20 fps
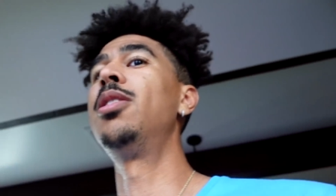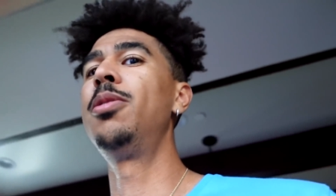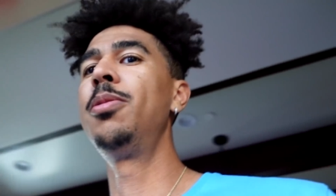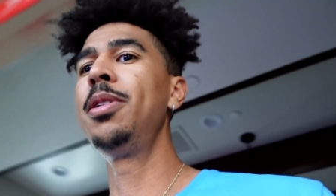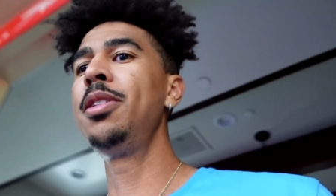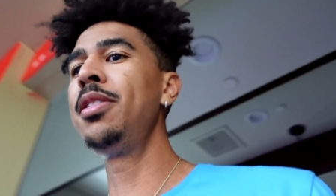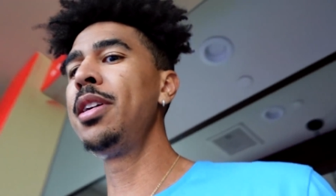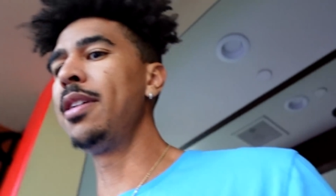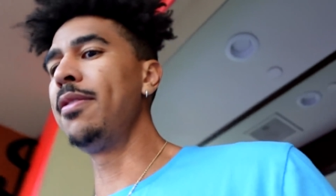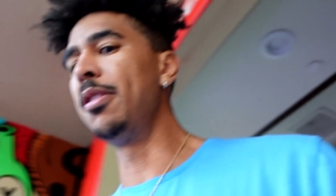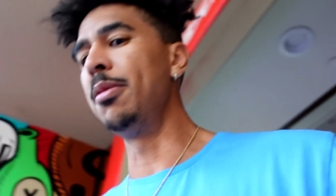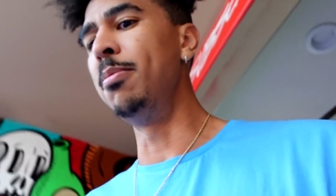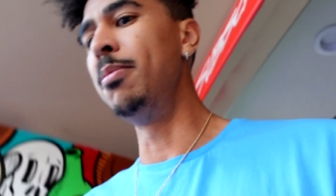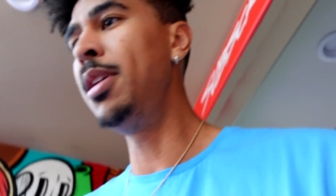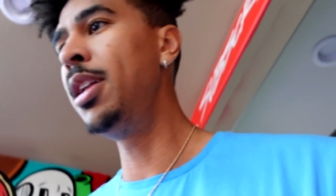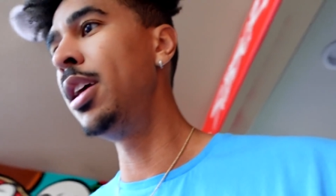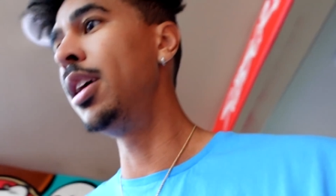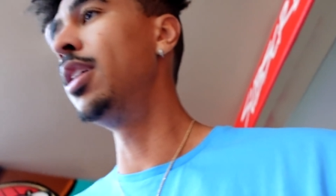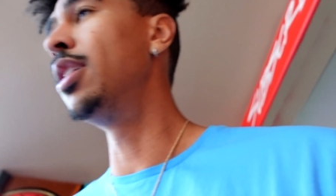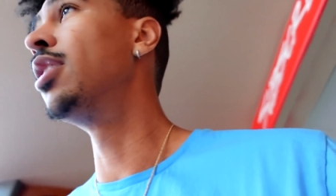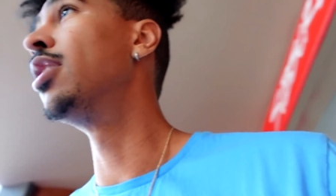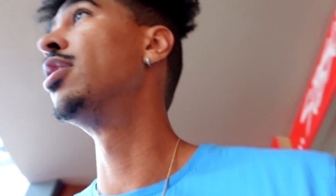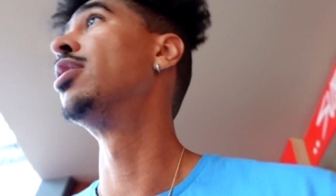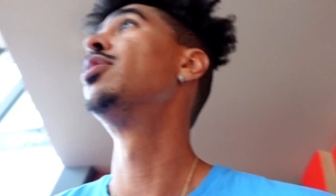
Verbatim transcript: Oh, we only have a minute.